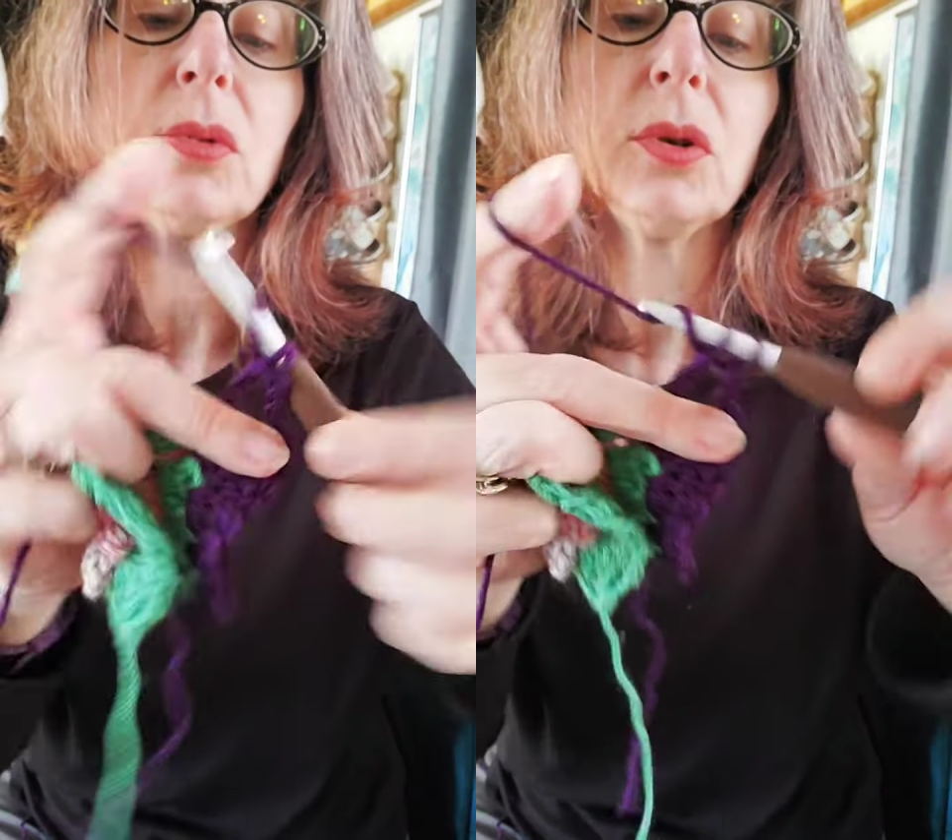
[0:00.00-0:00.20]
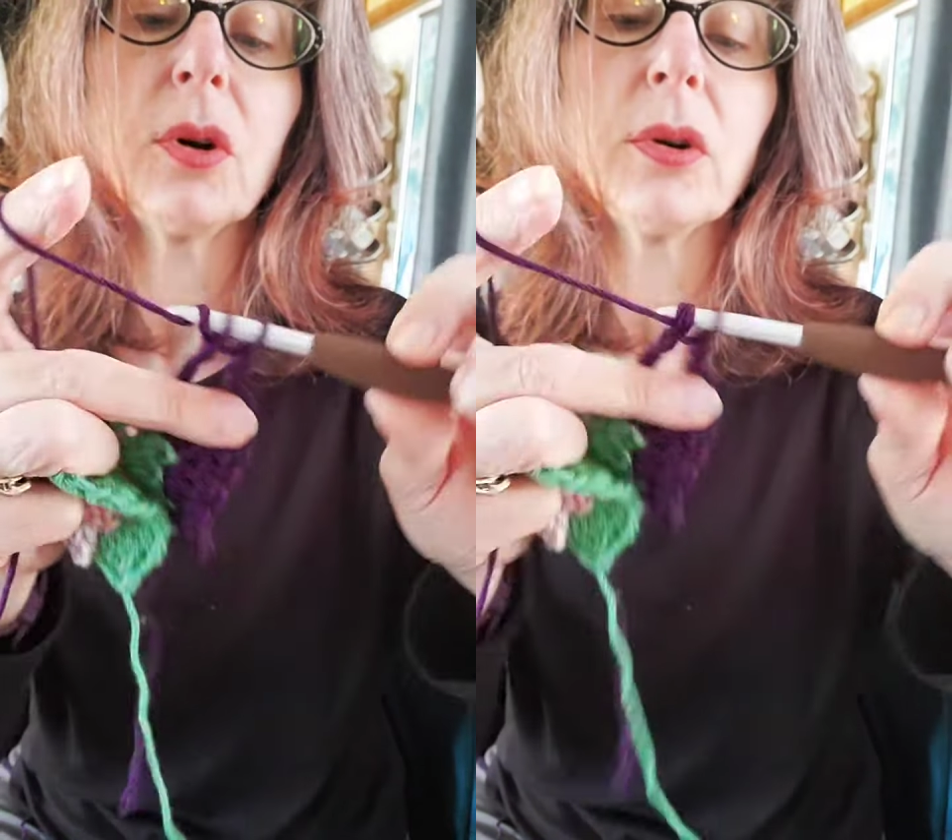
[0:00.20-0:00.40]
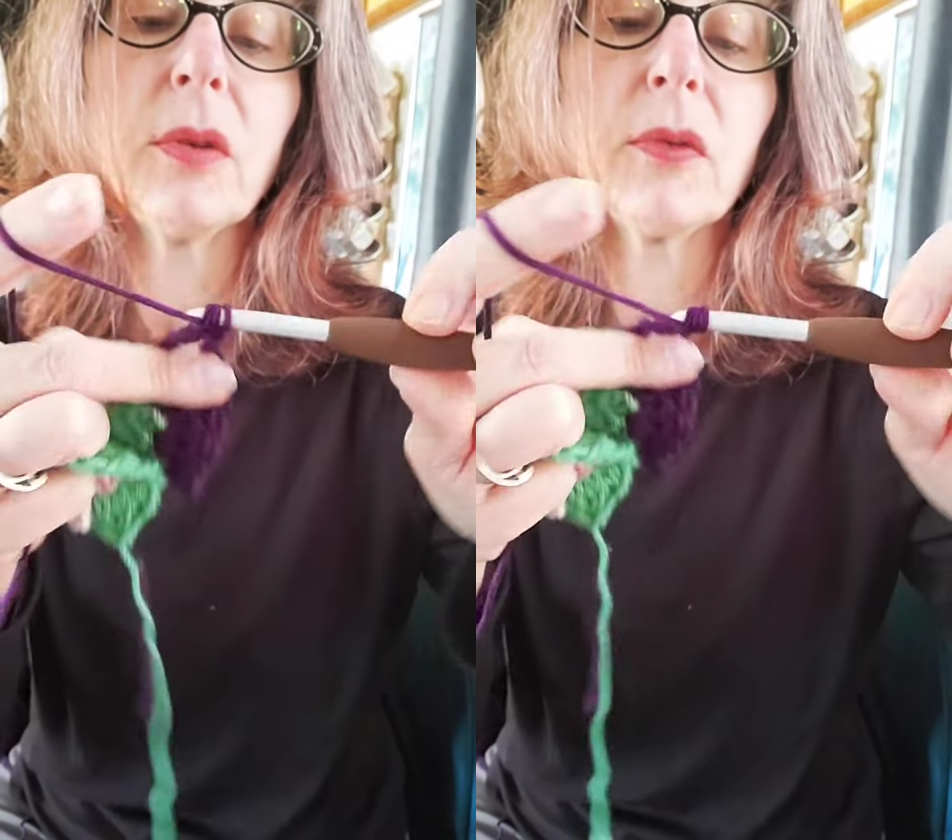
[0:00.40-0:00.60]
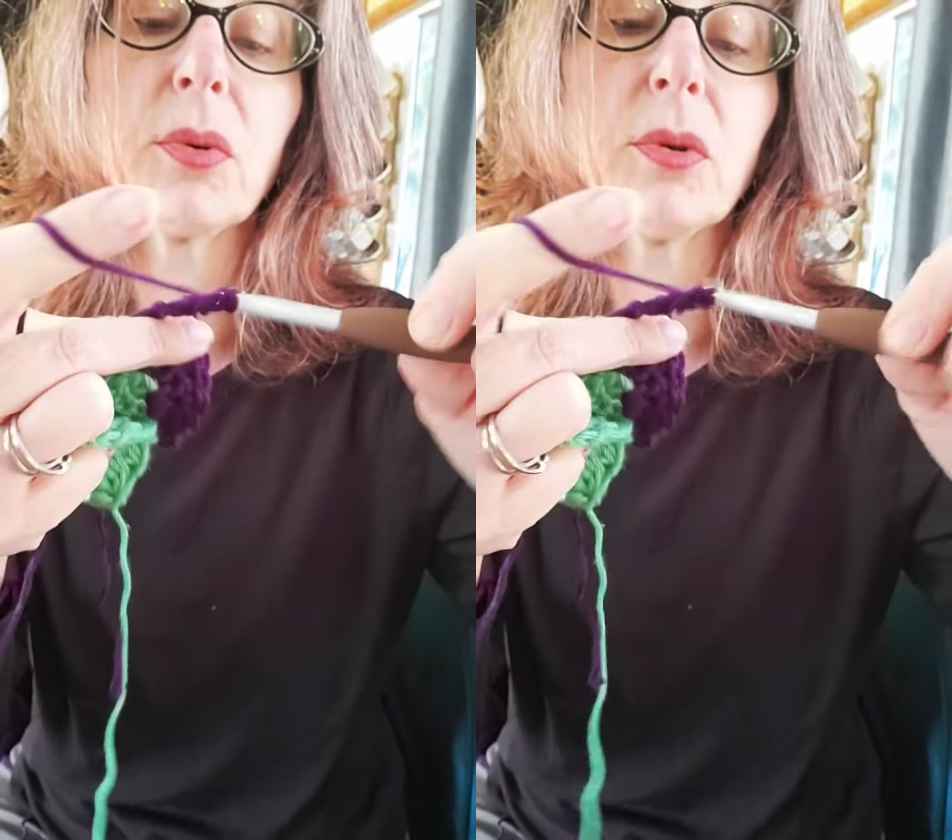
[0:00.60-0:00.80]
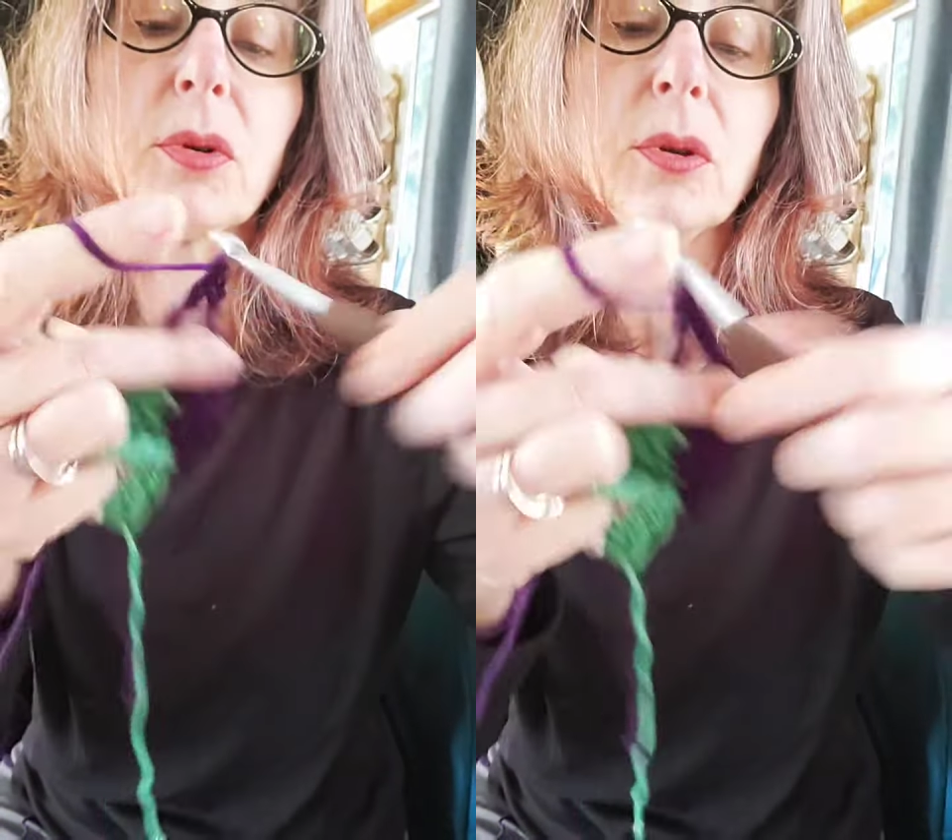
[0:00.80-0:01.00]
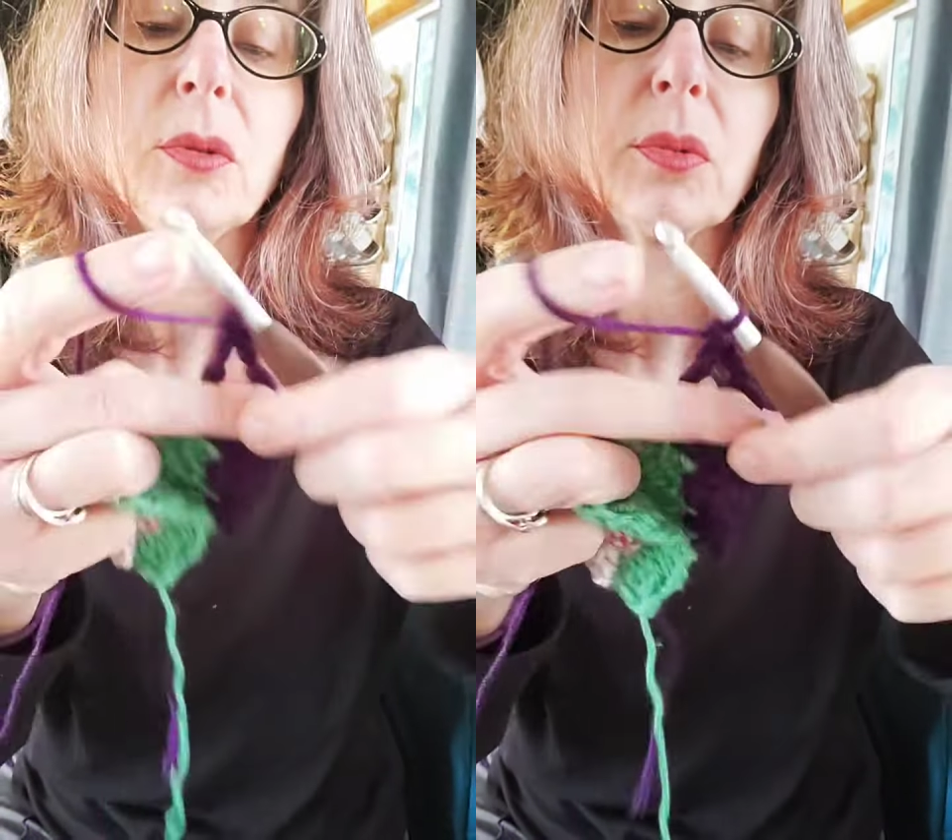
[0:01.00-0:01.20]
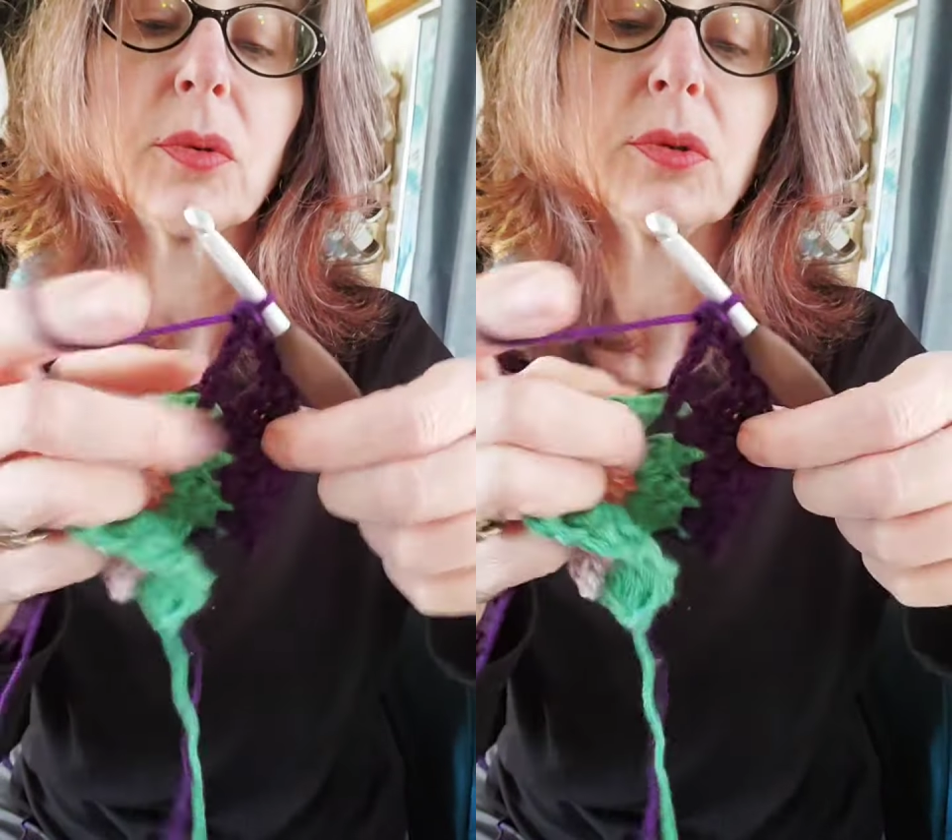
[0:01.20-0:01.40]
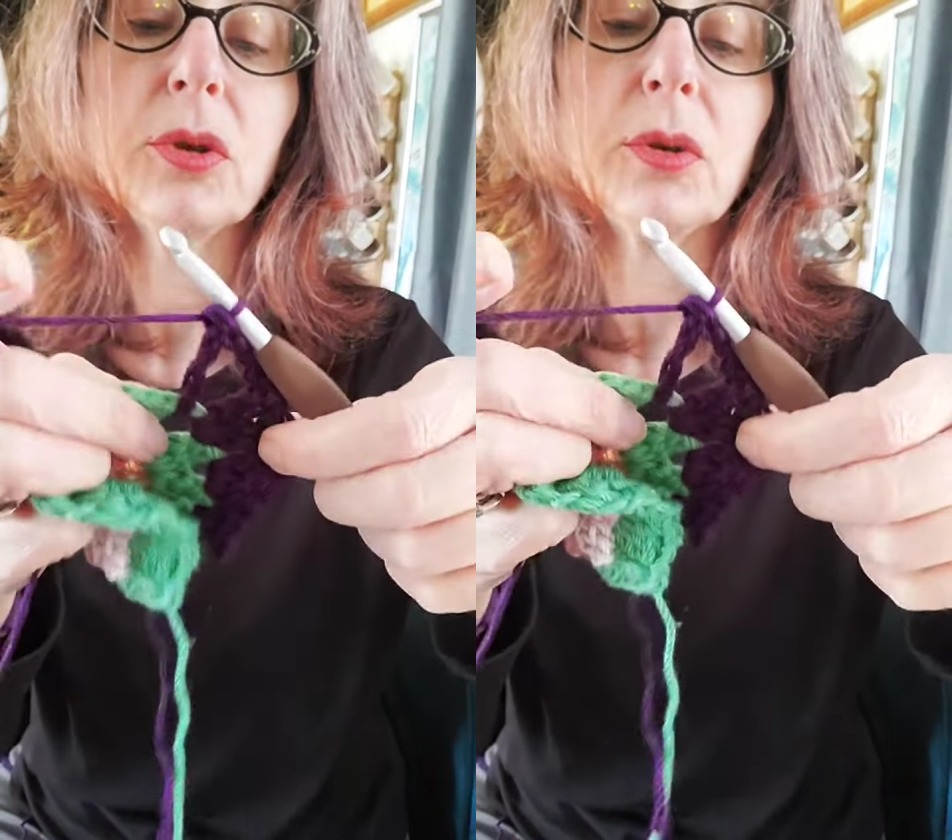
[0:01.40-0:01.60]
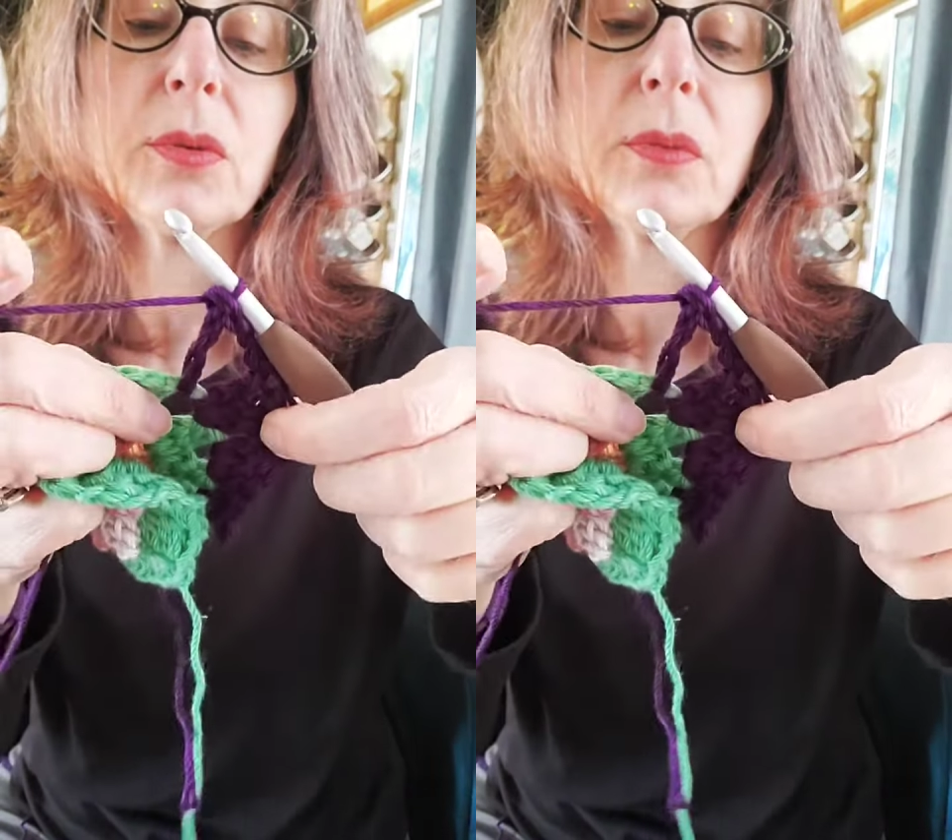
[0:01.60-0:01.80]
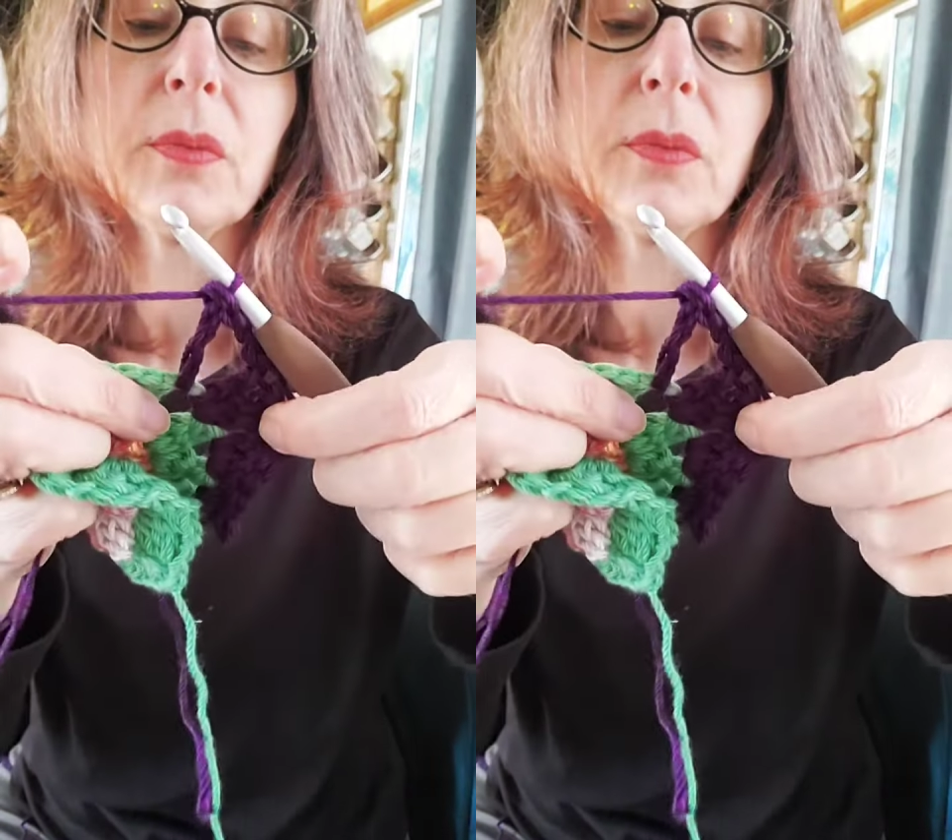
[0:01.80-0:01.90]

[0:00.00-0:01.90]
yarn over, pull your loop through 2.